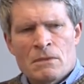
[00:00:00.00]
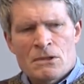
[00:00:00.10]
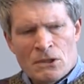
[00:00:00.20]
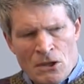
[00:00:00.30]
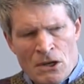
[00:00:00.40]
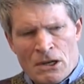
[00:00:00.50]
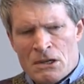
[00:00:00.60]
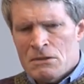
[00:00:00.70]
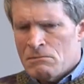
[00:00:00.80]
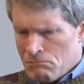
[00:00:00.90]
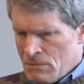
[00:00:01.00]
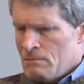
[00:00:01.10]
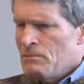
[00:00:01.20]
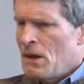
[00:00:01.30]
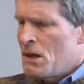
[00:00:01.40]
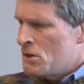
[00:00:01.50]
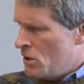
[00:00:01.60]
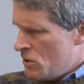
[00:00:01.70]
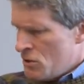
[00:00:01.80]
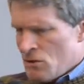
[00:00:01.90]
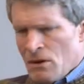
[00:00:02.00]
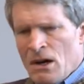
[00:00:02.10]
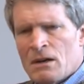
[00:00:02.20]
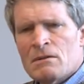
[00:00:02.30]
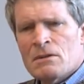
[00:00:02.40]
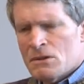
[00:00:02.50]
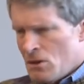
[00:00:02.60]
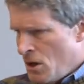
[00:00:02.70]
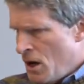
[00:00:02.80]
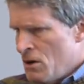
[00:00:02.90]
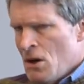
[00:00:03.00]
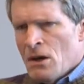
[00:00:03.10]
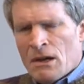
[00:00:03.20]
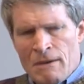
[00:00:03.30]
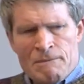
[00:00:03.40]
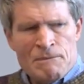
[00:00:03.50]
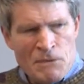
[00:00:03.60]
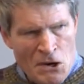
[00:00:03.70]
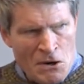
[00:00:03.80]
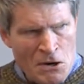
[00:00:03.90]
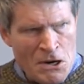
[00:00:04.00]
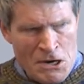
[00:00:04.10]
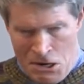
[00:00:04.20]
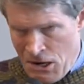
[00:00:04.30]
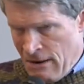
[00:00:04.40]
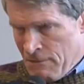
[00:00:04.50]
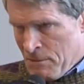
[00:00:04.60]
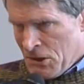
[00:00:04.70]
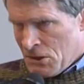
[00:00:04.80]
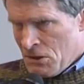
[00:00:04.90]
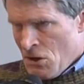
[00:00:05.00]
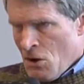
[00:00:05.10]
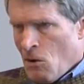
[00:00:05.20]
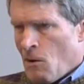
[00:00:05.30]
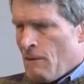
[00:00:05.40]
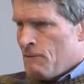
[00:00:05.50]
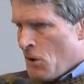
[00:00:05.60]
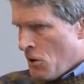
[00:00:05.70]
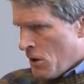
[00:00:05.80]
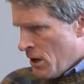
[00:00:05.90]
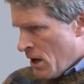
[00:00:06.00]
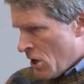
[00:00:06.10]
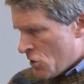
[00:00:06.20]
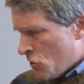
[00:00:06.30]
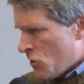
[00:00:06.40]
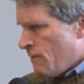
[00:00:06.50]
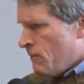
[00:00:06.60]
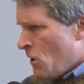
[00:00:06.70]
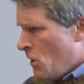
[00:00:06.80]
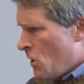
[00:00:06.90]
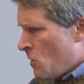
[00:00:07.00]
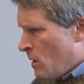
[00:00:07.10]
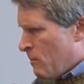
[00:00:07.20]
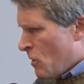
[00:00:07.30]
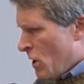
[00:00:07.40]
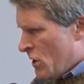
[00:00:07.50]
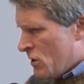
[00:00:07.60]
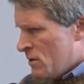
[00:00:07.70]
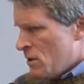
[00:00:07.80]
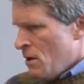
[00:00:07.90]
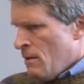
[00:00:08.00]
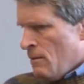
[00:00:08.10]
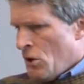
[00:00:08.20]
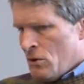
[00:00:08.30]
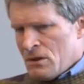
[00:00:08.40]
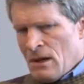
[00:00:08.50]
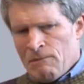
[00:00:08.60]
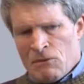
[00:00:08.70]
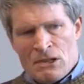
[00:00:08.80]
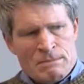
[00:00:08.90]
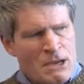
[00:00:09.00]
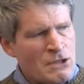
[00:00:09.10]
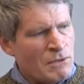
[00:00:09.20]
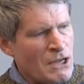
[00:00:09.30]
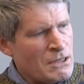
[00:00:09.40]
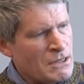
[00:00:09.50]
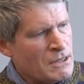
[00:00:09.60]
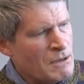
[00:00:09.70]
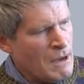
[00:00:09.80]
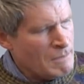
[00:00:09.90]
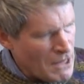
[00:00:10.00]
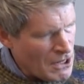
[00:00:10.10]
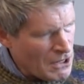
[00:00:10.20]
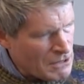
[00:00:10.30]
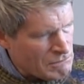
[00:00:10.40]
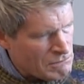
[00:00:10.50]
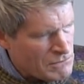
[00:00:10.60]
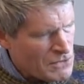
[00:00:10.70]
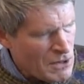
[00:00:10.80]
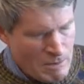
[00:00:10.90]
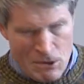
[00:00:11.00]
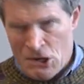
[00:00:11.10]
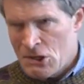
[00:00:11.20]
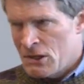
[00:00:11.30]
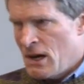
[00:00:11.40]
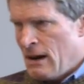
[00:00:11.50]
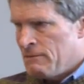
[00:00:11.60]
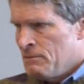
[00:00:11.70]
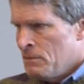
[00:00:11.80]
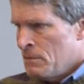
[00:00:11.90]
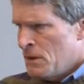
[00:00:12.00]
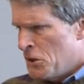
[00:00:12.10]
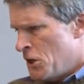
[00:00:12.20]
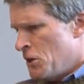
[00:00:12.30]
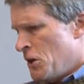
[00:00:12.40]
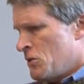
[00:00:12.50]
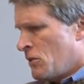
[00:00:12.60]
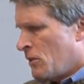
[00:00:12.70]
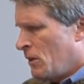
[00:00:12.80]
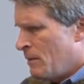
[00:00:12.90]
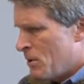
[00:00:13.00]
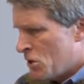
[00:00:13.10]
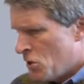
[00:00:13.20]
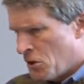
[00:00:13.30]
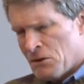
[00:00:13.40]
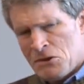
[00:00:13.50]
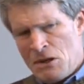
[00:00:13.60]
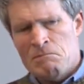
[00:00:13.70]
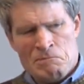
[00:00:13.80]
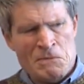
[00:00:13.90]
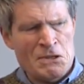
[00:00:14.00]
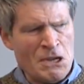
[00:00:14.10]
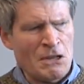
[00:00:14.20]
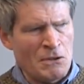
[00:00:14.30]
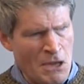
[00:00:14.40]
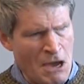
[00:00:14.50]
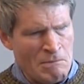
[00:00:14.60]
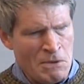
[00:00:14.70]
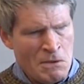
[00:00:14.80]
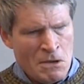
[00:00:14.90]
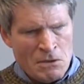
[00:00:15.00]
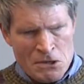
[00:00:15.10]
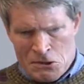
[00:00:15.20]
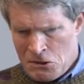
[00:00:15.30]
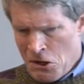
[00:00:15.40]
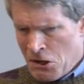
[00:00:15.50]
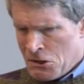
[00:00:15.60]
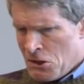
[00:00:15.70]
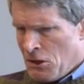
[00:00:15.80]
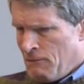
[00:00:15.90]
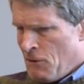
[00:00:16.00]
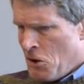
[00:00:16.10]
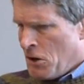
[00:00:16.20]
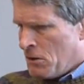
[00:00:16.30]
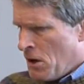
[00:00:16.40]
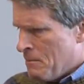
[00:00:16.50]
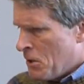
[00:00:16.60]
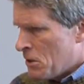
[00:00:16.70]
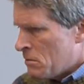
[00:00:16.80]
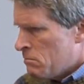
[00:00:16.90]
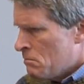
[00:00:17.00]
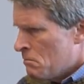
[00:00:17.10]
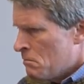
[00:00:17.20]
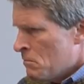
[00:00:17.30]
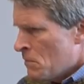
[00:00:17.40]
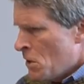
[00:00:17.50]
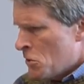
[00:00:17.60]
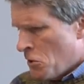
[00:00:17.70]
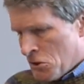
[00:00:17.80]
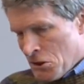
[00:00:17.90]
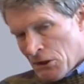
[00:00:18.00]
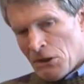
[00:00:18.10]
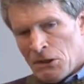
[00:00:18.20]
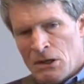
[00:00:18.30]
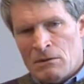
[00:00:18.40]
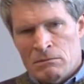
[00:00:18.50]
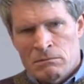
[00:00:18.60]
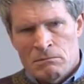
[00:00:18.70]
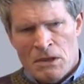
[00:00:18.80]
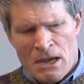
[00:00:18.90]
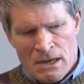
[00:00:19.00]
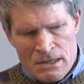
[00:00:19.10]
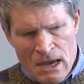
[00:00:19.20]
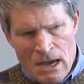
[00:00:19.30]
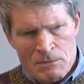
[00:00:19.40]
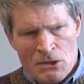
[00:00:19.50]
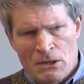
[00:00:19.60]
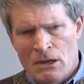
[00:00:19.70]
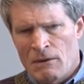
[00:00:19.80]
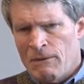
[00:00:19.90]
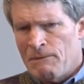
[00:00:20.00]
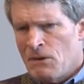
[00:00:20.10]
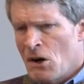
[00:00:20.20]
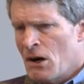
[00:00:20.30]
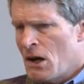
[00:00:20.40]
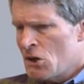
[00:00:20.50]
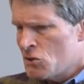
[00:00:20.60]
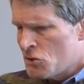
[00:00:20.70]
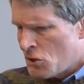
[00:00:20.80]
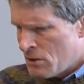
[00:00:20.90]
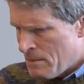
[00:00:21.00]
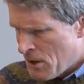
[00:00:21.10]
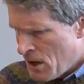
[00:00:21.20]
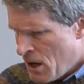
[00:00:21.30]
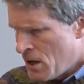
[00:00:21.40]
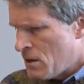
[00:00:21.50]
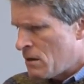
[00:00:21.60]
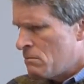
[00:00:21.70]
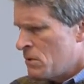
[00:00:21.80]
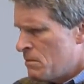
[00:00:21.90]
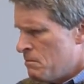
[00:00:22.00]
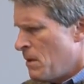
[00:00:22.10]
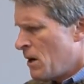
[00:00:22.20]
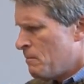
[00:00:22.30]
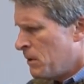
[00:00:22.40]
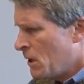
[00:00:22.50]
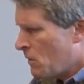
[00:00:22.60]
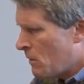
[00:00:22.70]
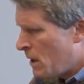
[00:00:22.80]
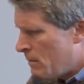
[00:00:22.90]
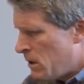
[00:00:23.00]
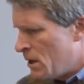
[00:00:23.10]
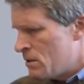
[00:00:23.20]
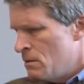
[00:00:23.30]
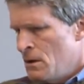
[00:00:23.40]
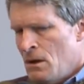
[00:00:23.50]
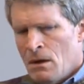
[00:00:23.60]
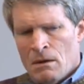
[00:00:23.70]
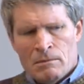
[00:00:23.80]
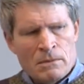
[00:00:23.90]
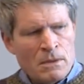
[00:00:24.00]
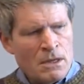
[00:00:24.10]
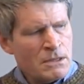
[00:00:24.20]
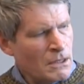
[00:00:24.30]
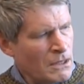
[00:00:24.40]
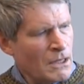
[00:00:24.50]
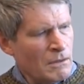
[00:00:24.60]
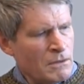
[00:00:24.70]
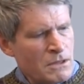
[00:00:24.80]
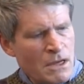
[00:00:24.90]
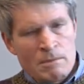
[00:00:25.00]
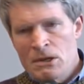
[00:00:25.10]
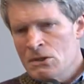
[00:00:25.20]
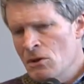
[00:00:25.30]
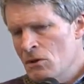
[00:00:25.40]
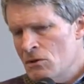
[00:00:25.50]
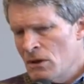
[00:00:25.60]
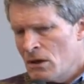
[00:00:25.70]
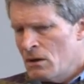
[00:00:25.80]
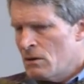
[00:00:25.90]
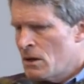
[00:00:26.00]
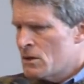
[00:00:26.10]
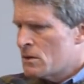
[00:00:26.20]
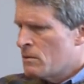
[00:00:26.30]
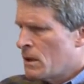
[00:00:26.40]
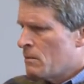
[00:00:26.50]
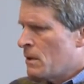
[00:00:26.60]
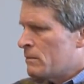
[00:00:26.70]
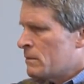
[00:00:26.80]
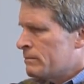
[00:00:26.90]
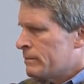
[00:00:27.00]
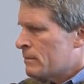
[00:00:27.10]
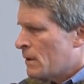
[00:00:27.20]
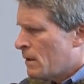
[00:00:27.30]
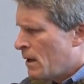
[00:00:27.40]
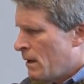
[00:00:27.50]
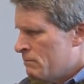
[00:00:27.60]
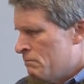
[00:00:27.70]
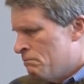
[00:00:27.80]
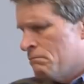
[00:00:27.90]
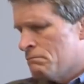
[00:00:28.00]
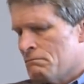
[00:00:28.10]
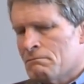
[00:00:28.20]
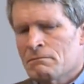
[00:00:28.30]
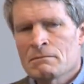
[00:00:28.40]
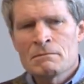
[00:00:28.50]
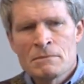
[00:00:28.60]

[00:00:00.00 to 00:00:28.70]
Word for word: There's a law against it. And Citizens United does not give foreign governments or foreign nationals or foreign corporations those same free speech rights as the American corporations have. Indeed, the District of Columbia Circuit said exactly that. This does not extend to foreign companies. So it's still illegal. It is absolutely illegal for foreign nationals to contribute anything to American political campaigns. It's illegal in the state of Minnesota to drink under the age of 21. Okay? Mm -hmm.